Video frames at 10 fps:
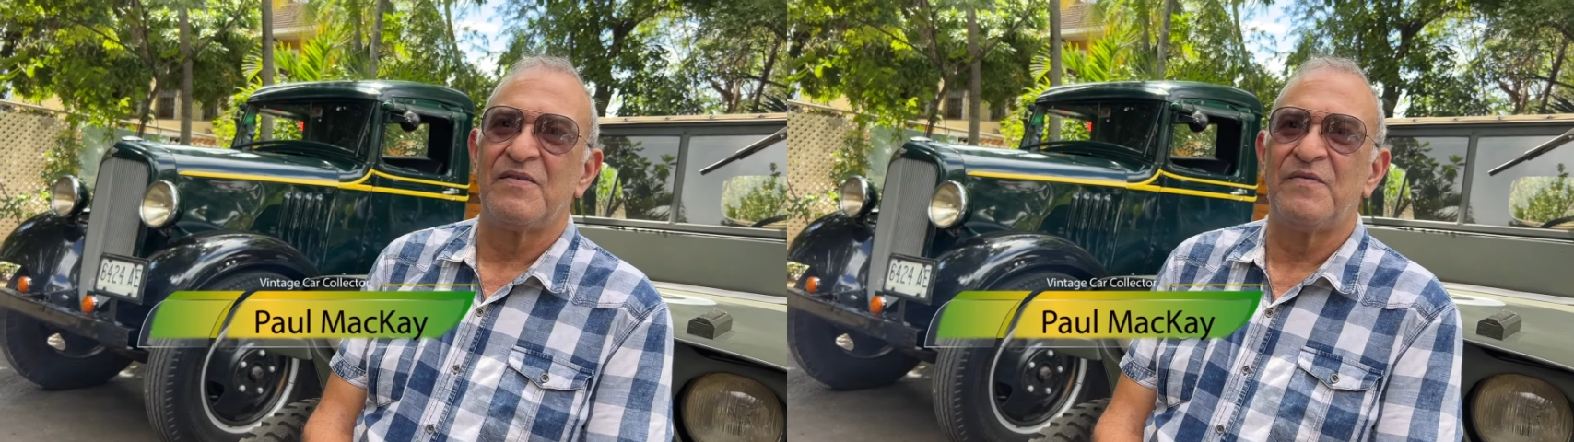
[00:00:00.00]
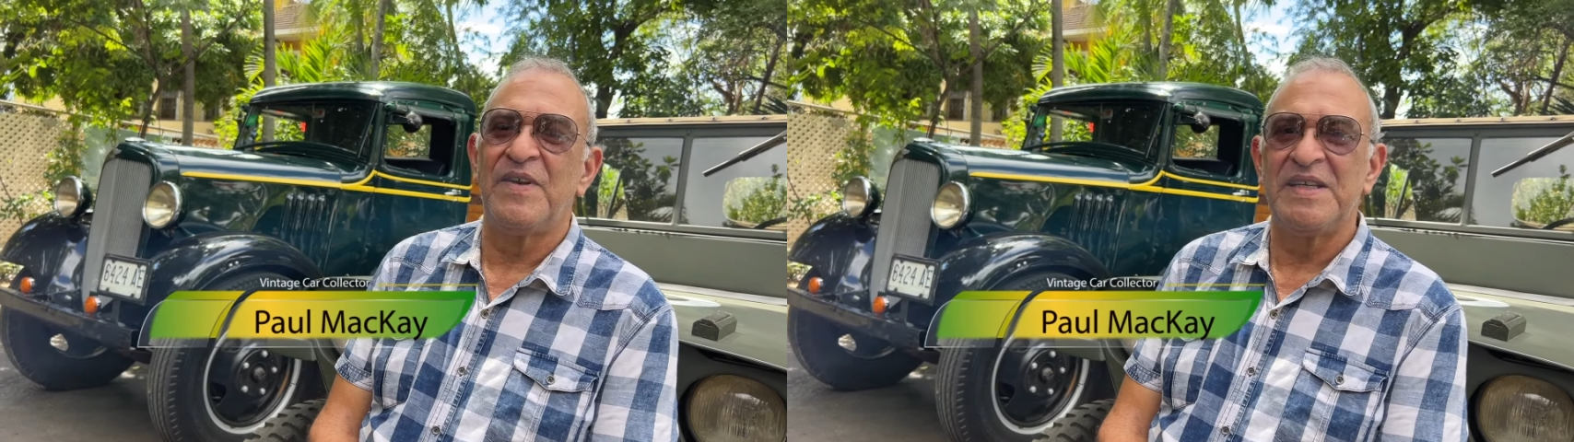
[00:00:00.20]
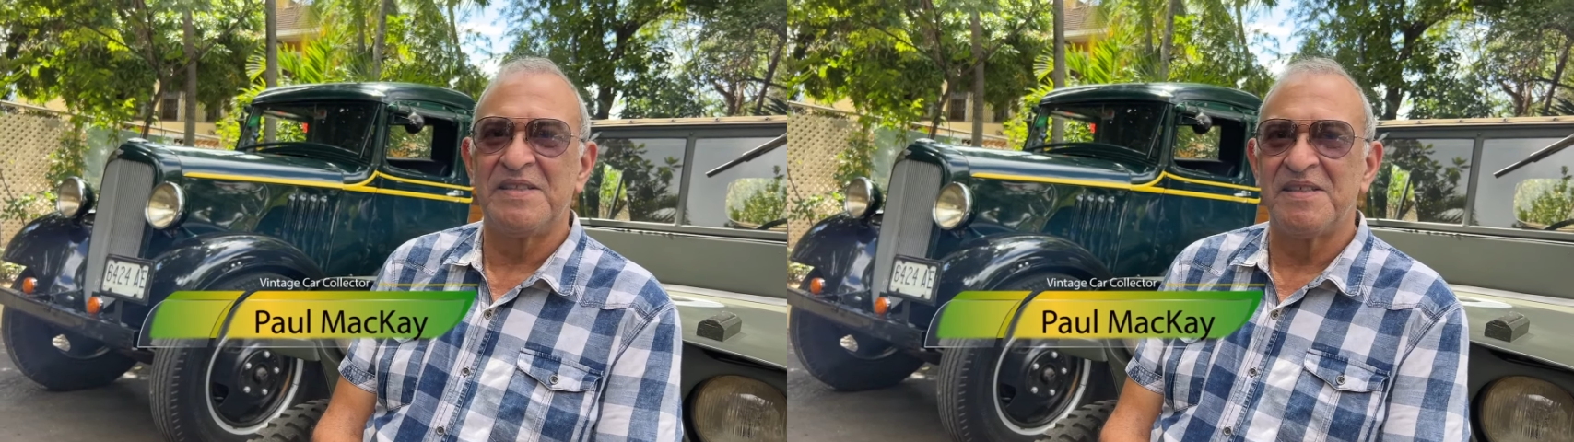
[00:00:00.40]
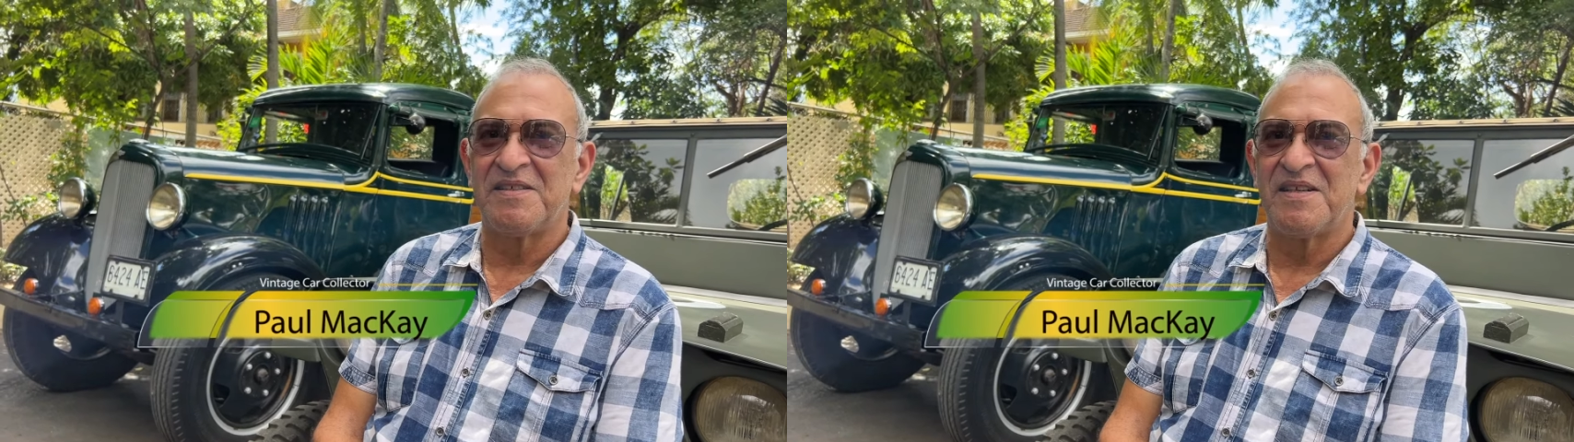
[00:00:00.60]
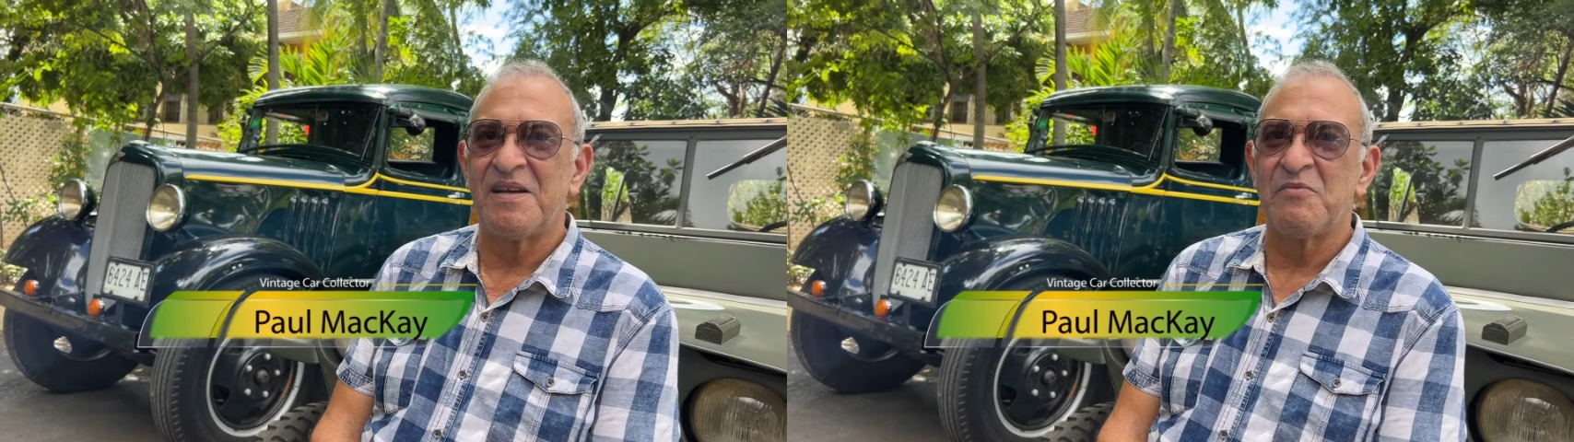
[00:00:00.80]
fit it,
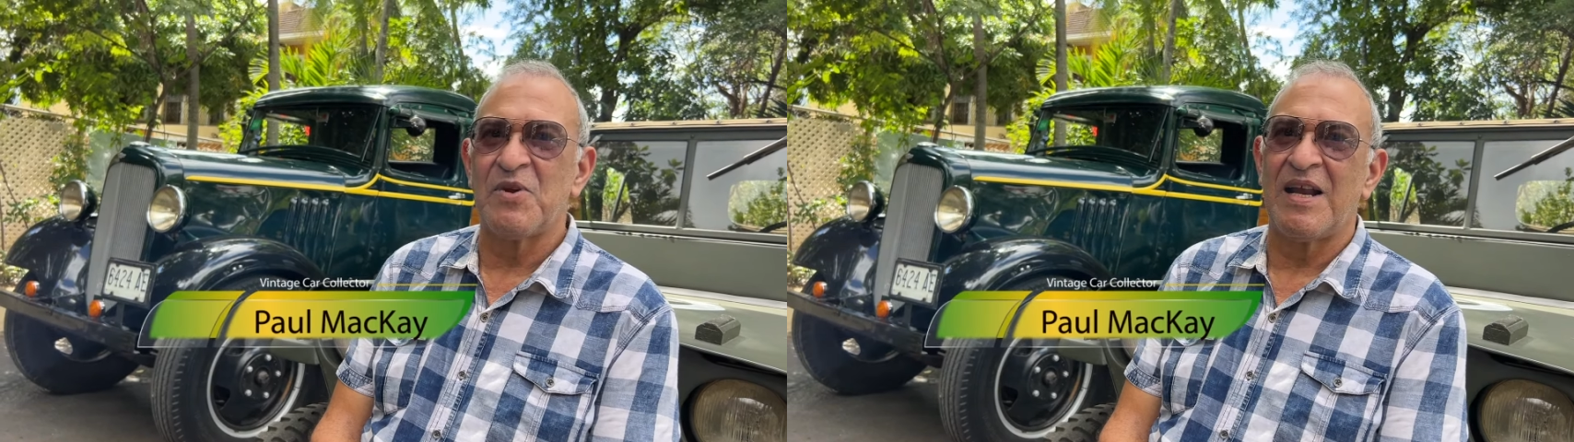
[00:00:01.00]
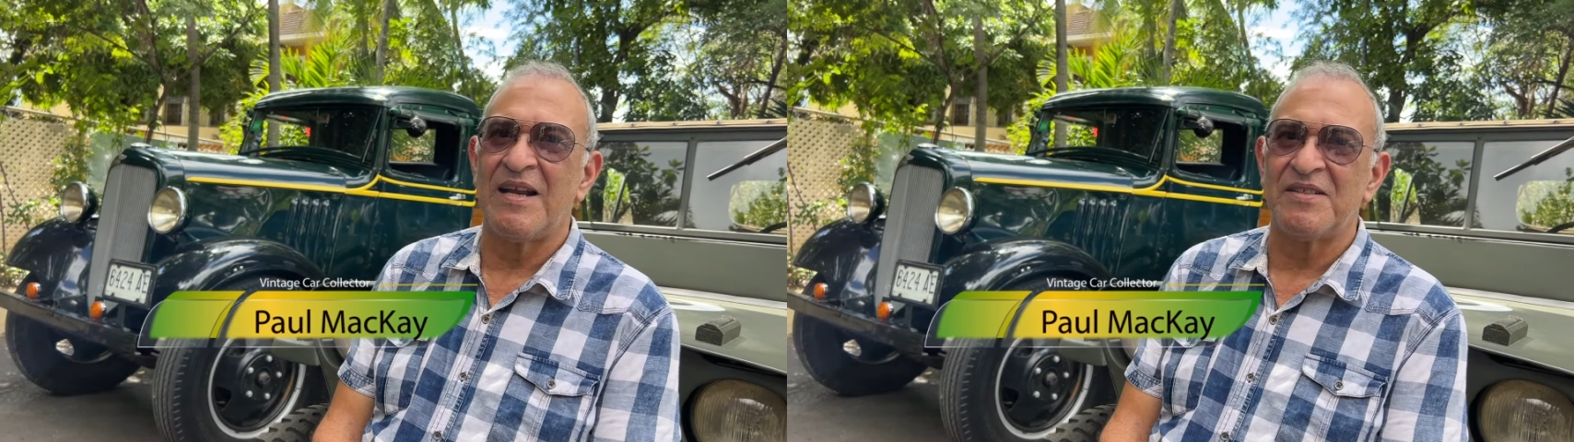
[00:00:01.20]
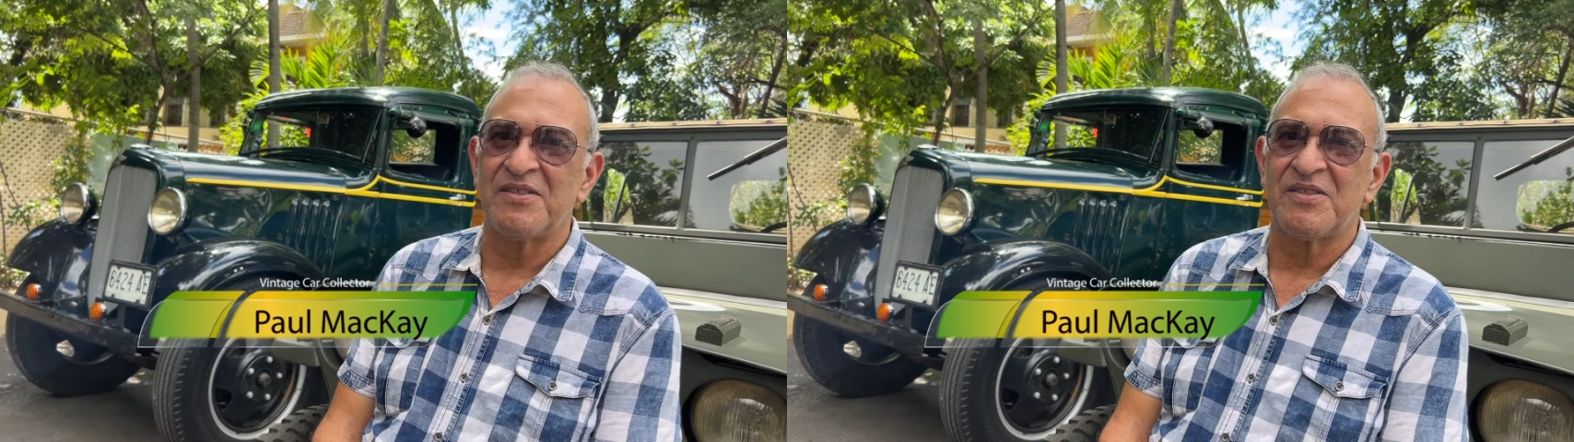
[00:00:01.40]
and realize